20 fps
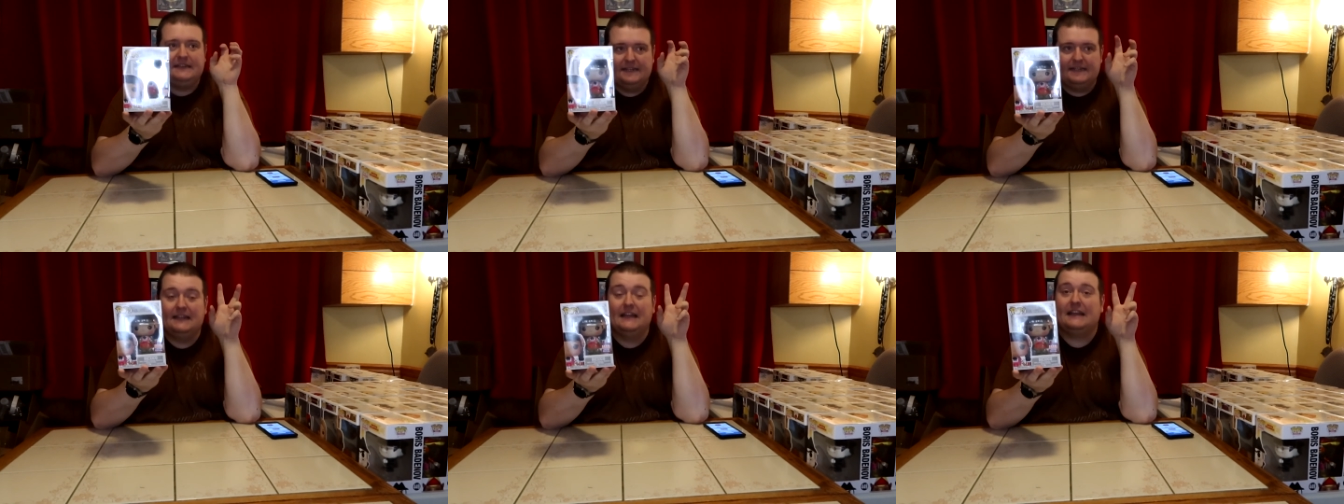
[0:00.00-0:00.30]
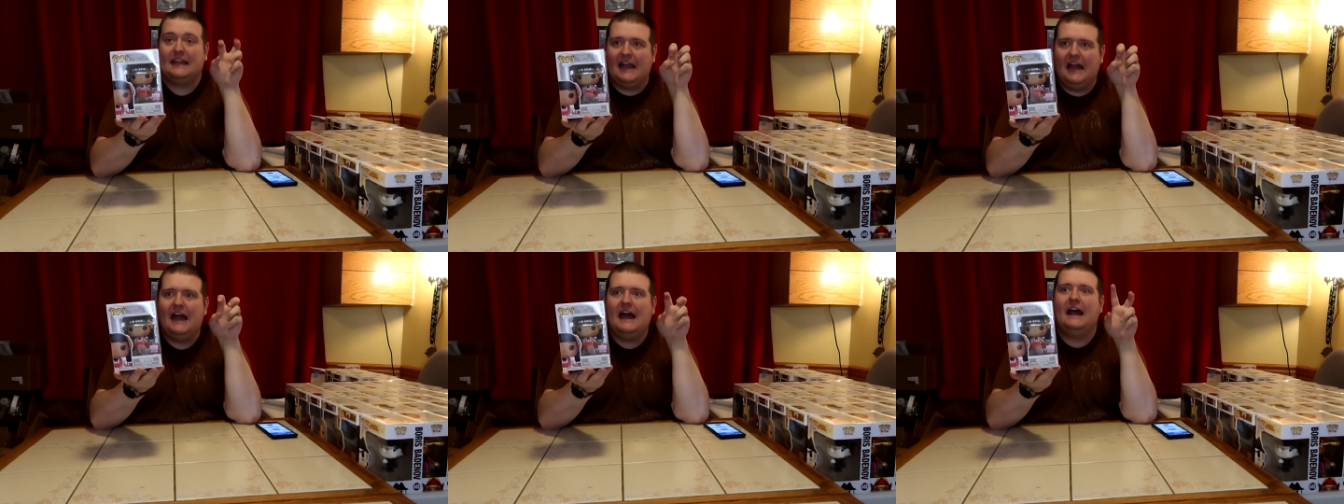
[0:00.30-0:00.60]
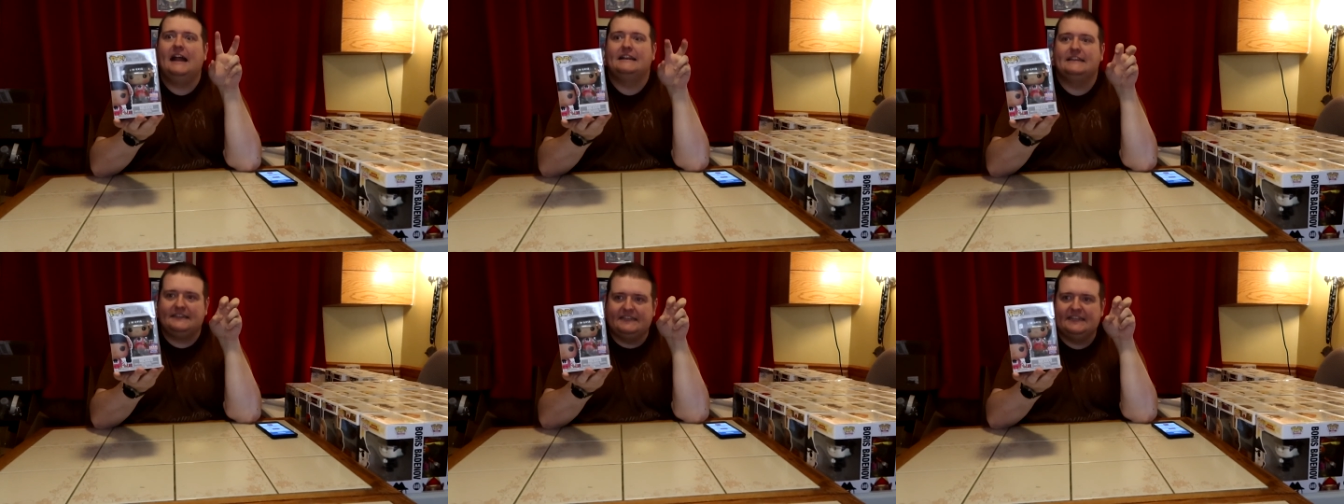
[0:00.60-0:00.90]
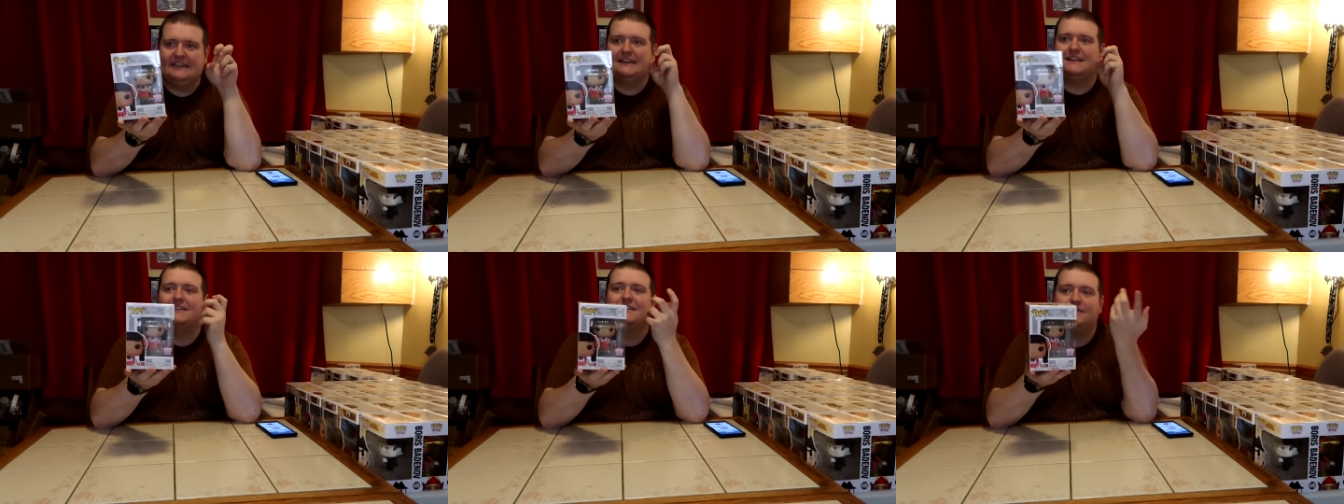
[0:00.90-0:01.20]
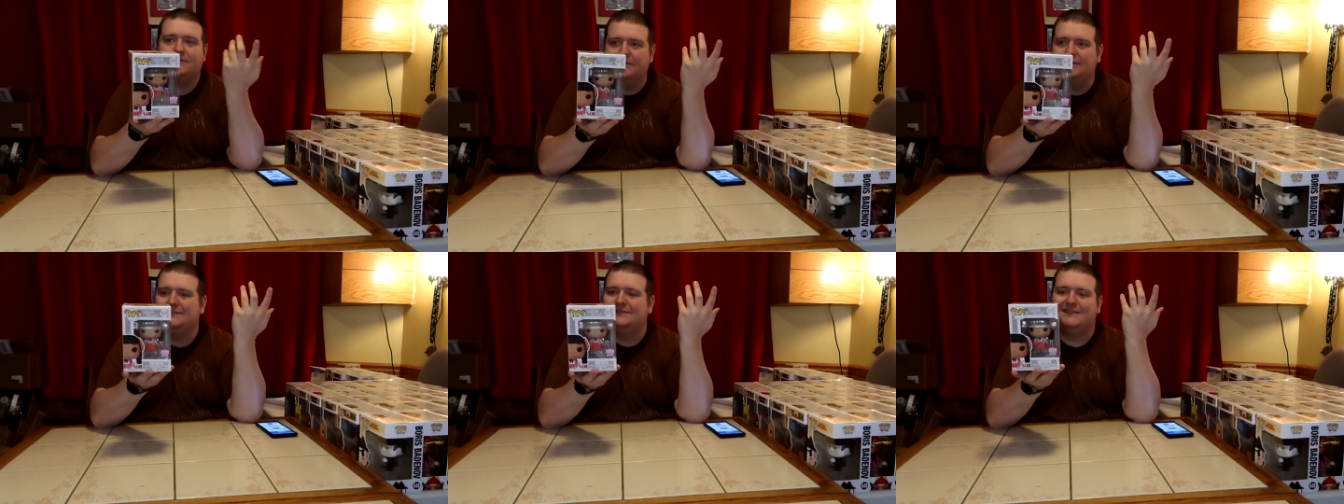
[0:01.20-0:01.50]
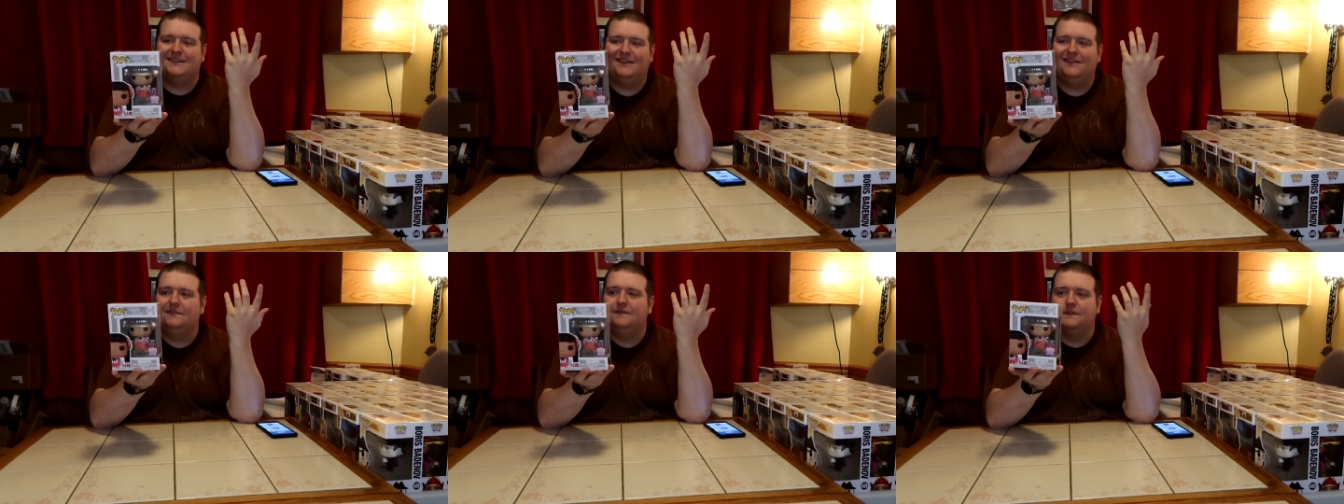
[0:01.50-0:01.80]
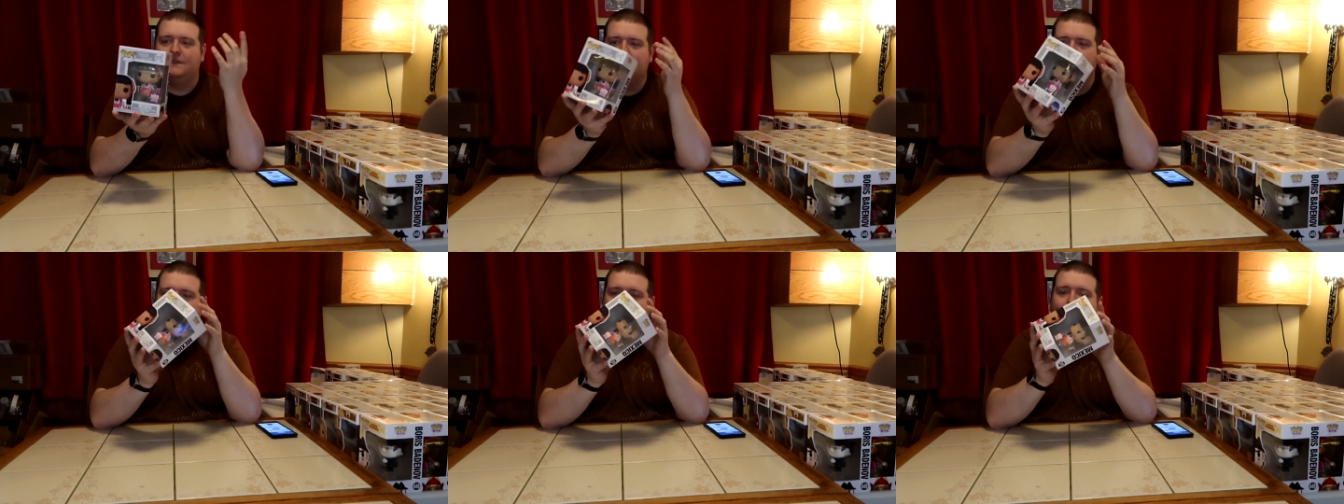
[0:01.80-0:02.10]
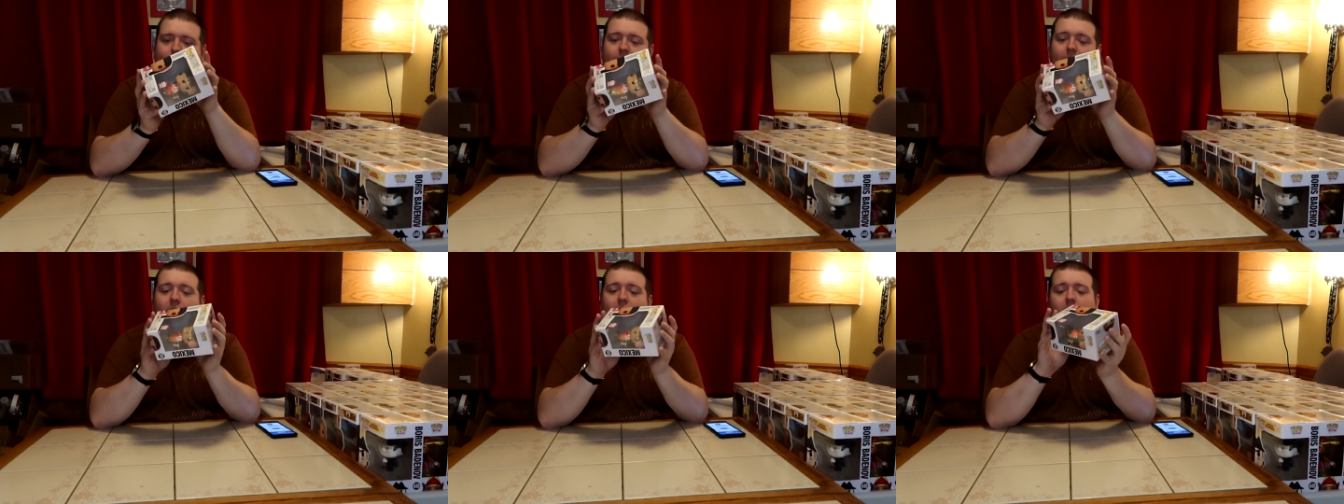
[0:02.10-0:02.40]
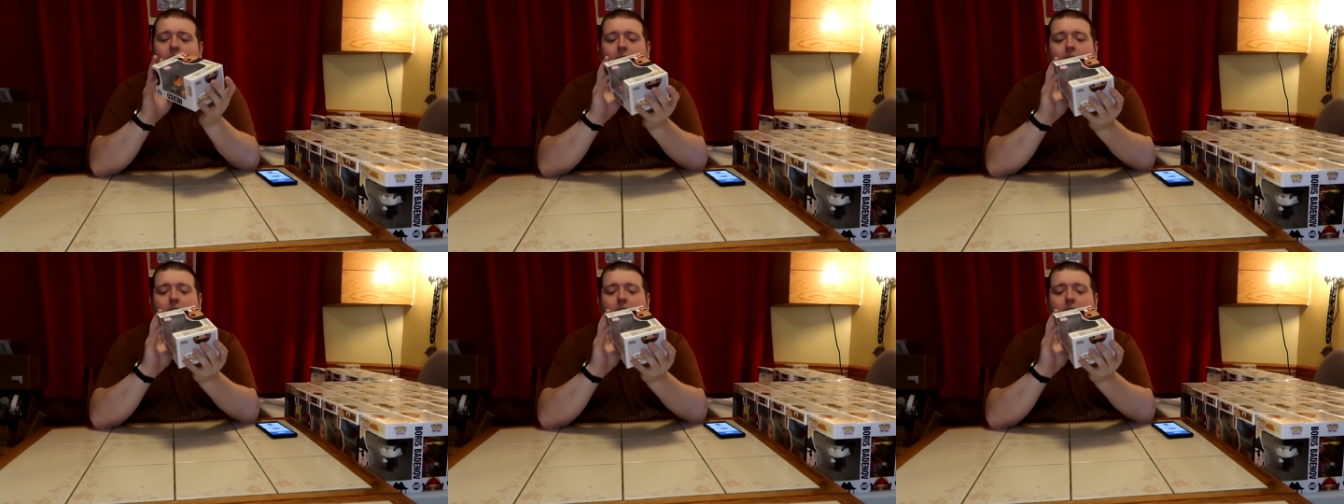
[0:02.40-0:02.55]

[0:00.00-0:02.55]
the con sticker, which was all virtual.